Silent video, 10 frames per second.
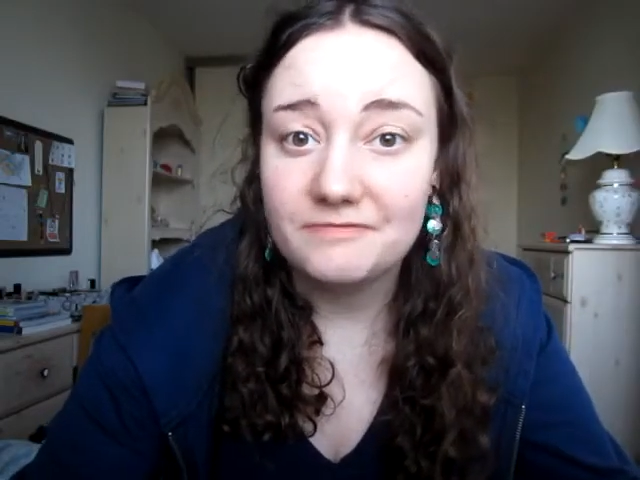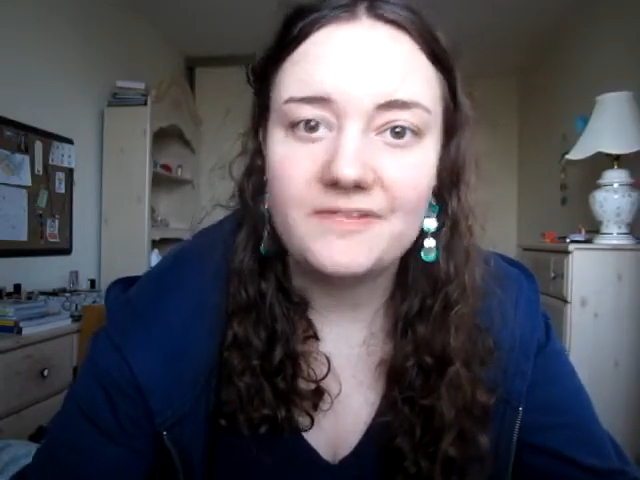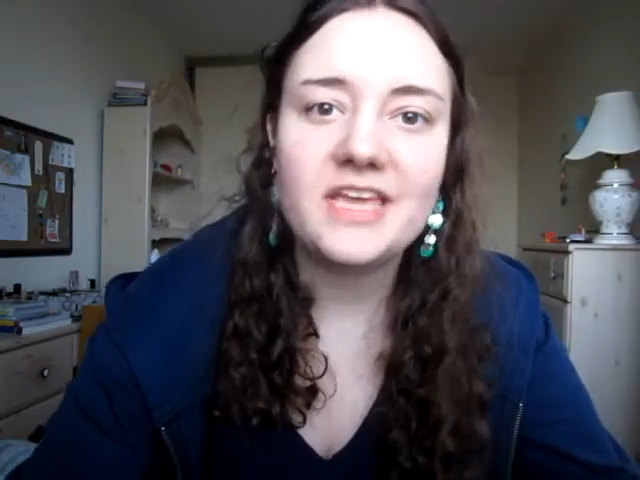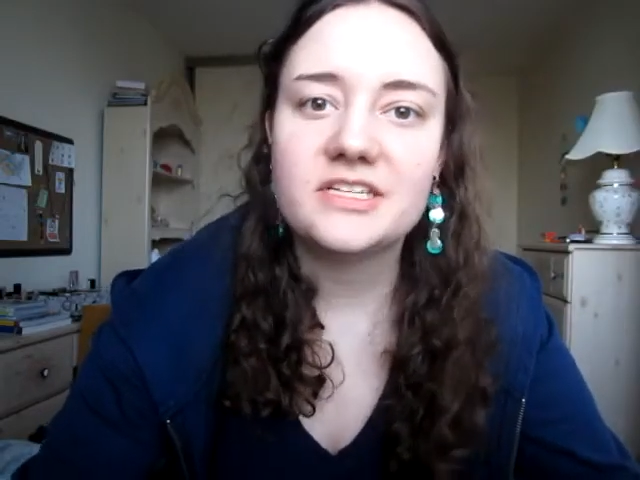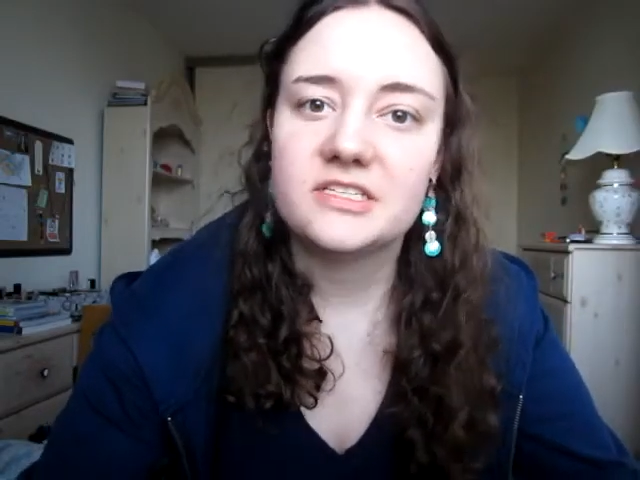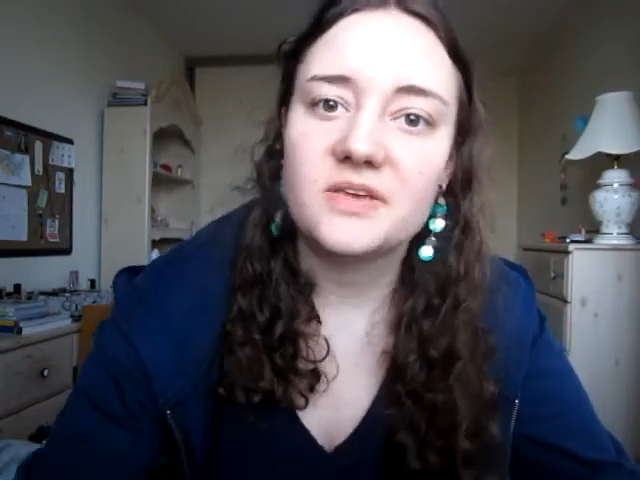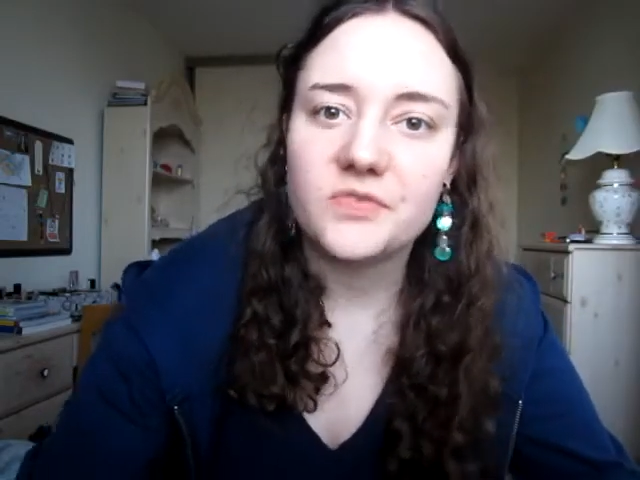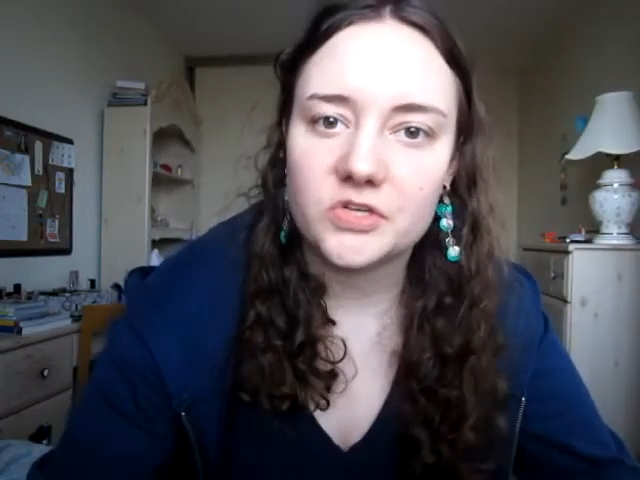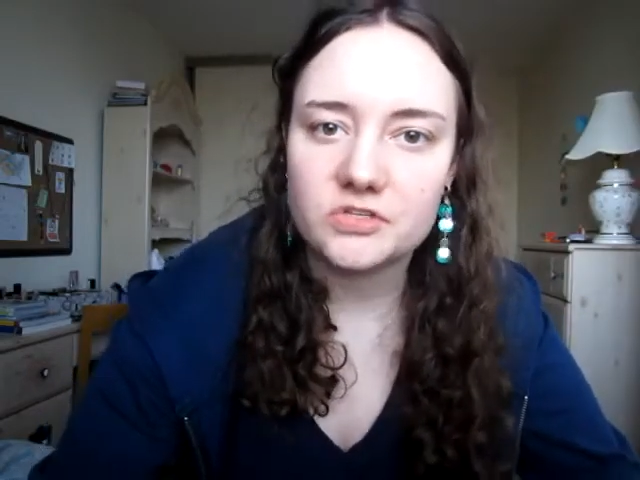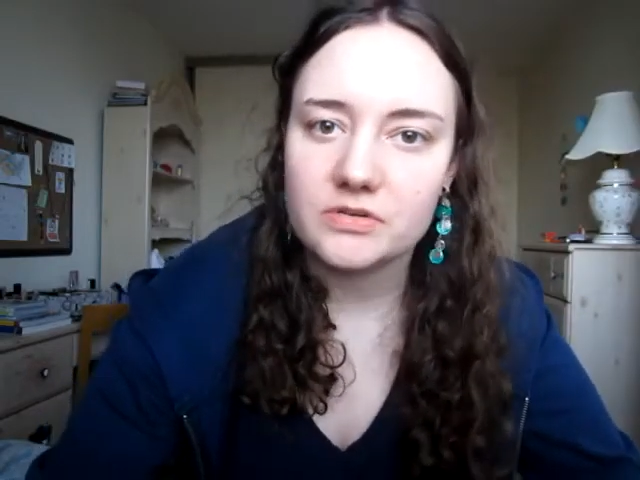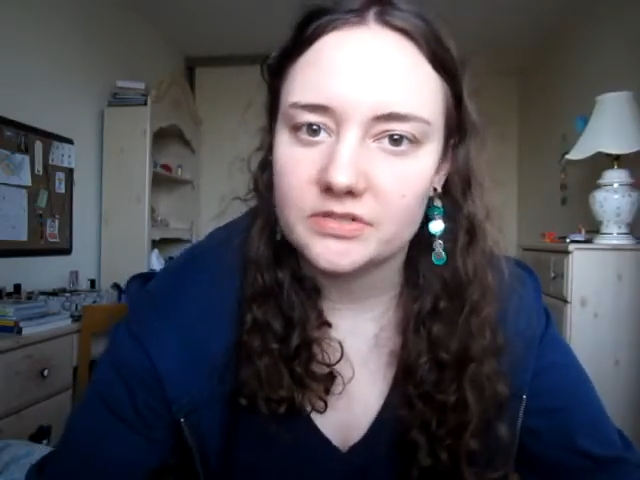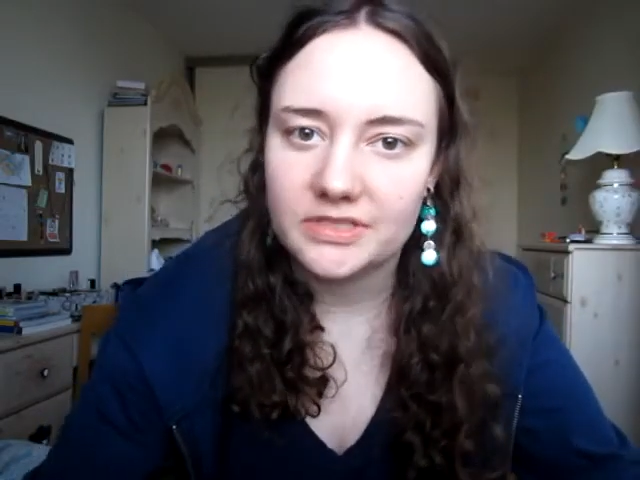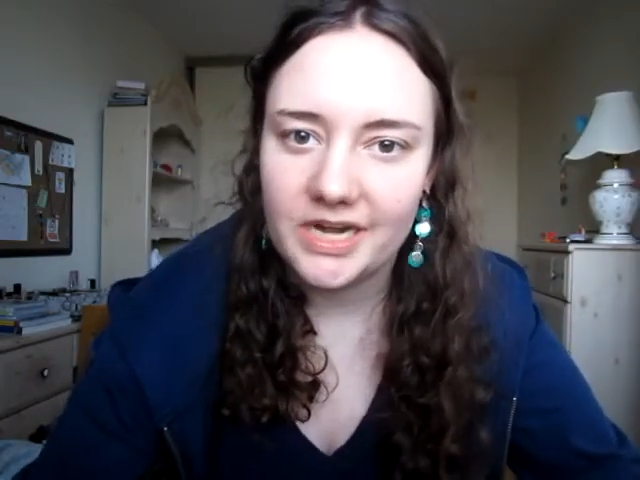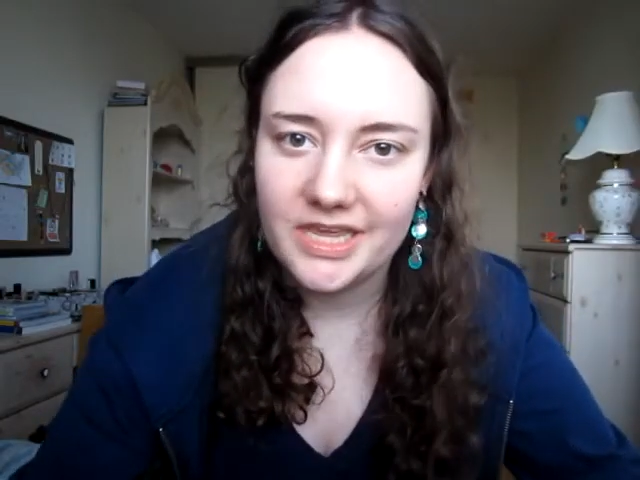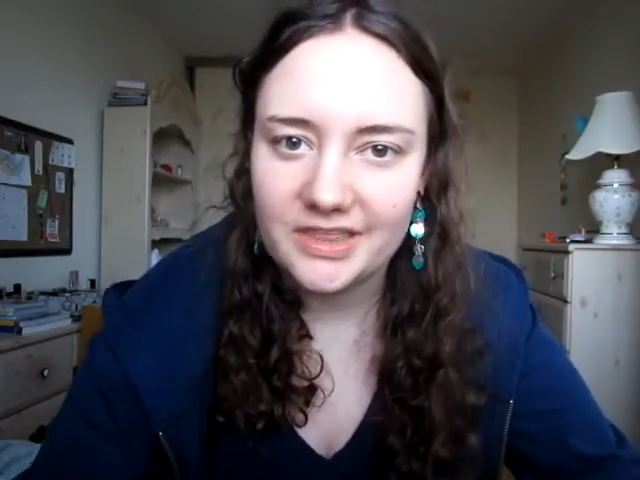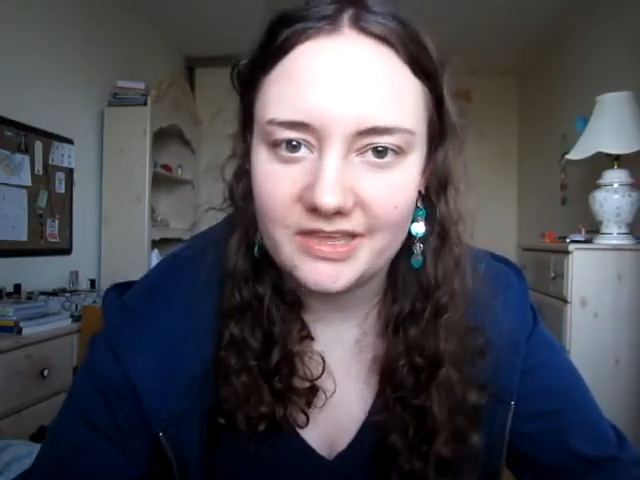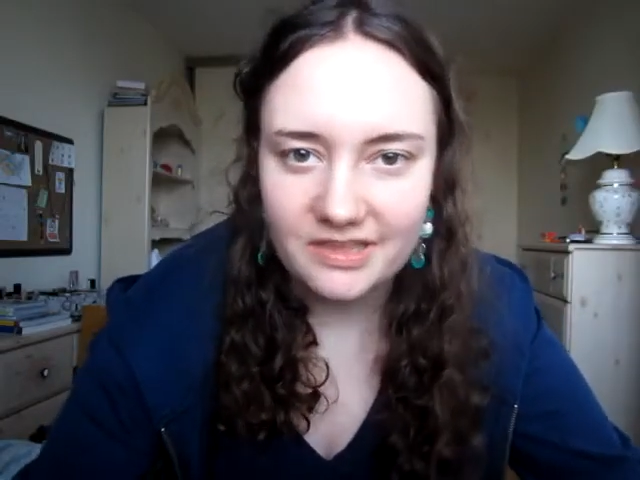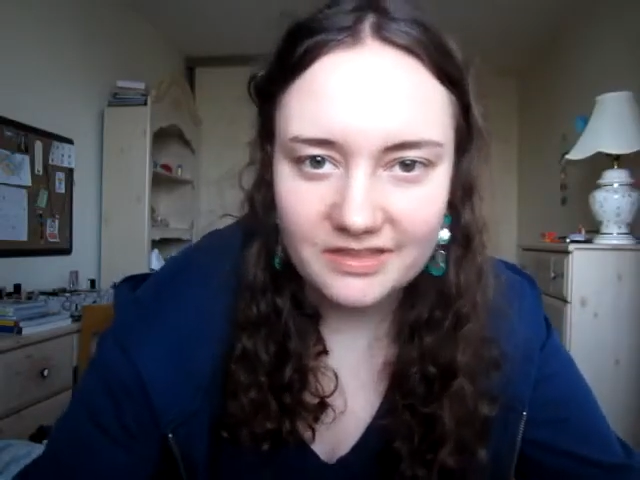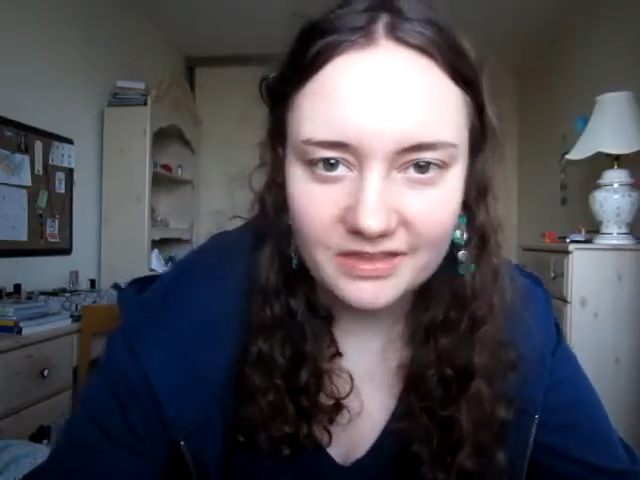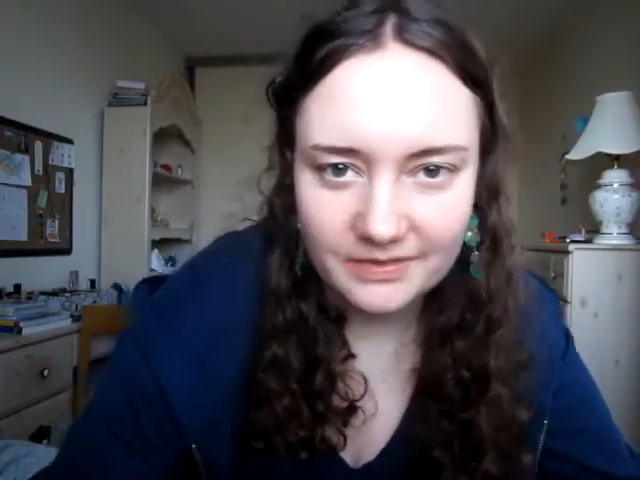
fancy for school or anything.